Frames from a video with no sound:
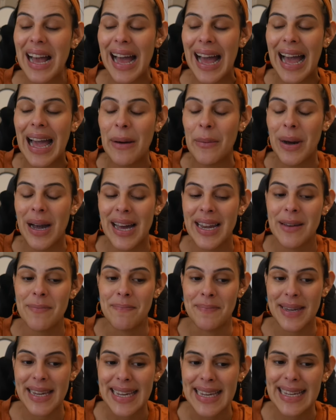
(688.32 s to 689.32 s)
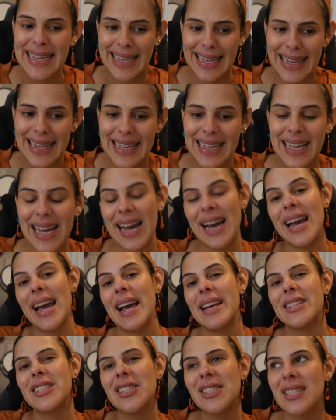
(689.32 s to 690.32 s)
wanna make it.
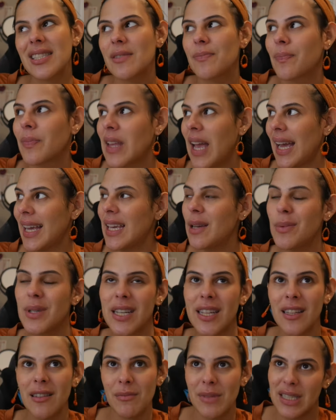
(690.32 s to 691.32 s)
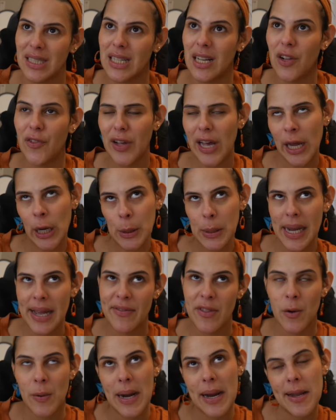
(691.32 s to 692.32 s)
I keep telling myself, I don't have
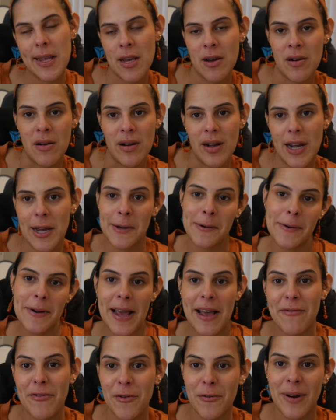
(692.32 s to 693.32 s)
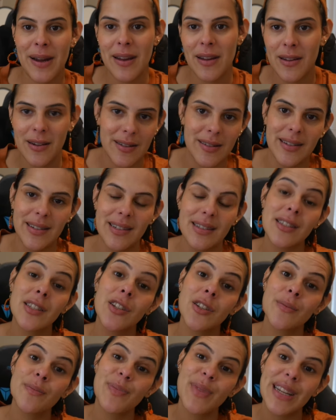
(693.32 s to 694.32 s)
the right yarn. I don't have the right yarn.
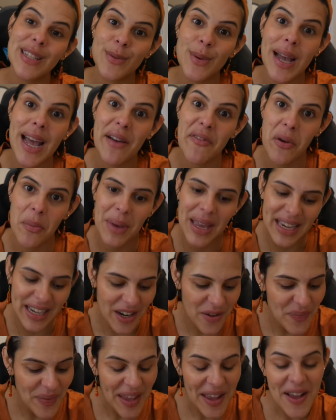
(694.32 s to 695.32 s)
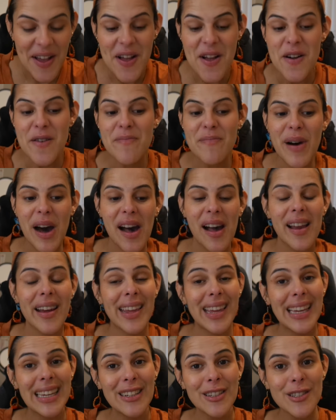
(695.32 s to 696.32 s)
So that's why I haven't made it. But
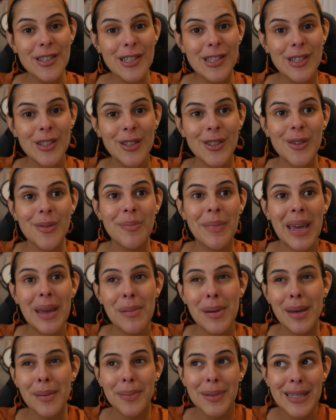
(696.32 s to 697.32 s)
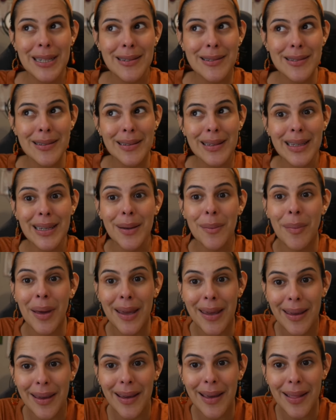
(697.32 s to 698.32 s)
here's to maybe potentially
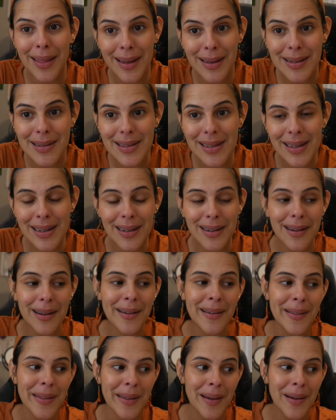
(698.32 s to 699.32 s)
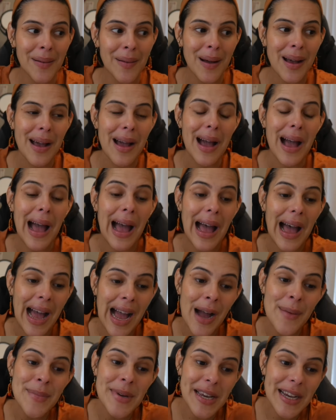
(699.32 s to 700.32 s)
making it this year, although
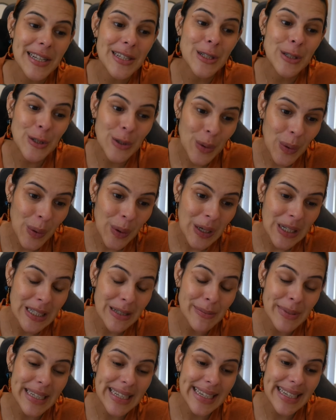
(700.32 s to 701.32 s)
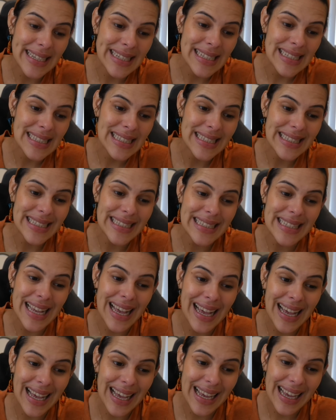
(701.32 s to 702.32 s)
I'm not sure because
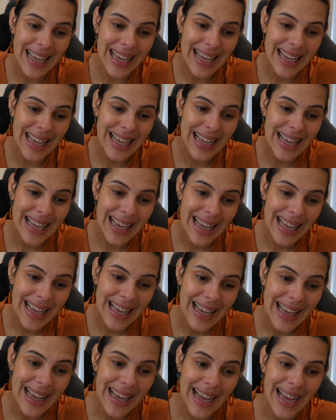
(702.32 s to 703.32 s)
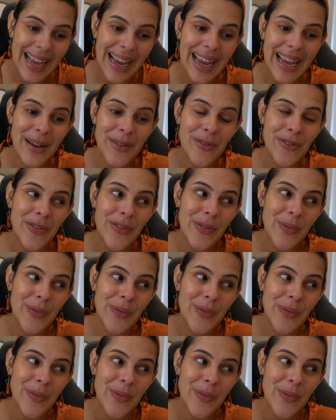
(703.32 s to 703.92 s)
I have